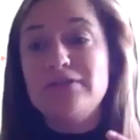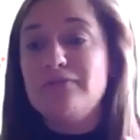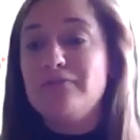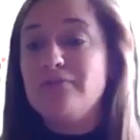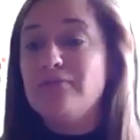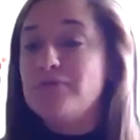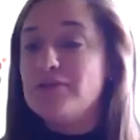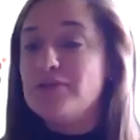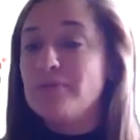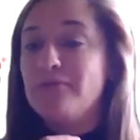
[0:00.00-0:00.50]

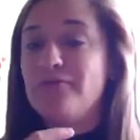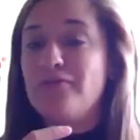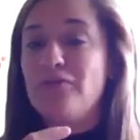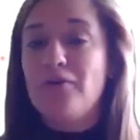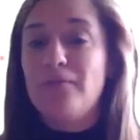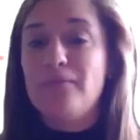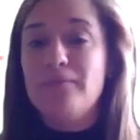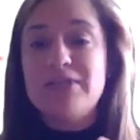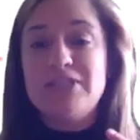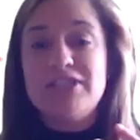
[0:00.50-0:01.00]
to
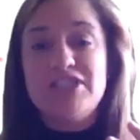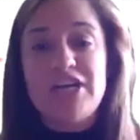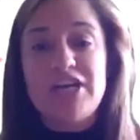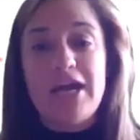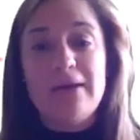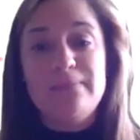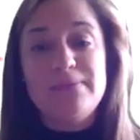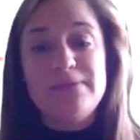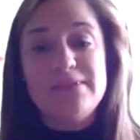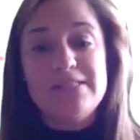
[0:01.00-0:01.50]
form
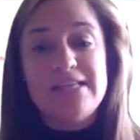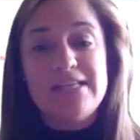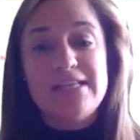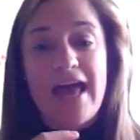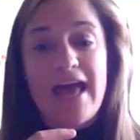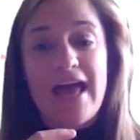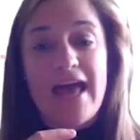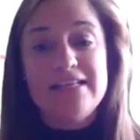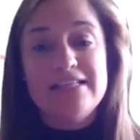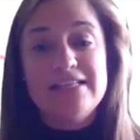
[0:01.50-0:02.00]
shapes
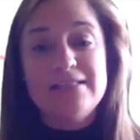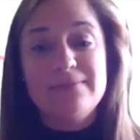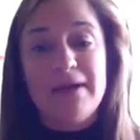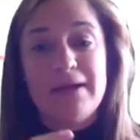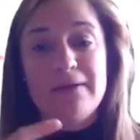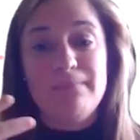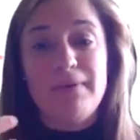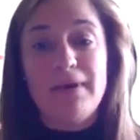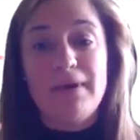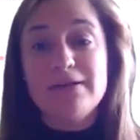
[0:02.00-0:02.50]
and to
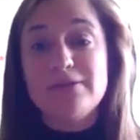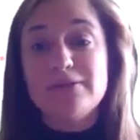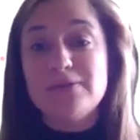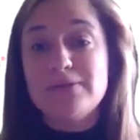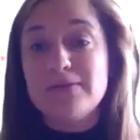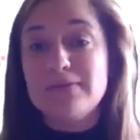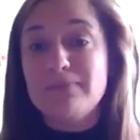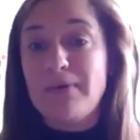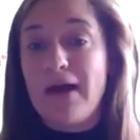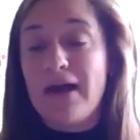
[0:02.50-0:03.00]
make
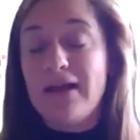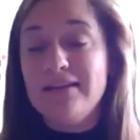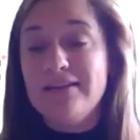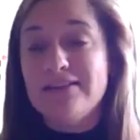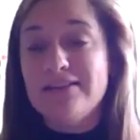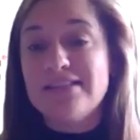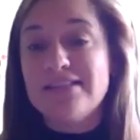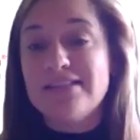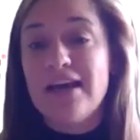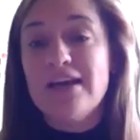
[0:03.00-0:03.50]
puzzles and
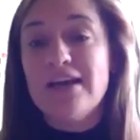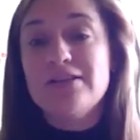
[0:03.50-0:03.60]
patterns.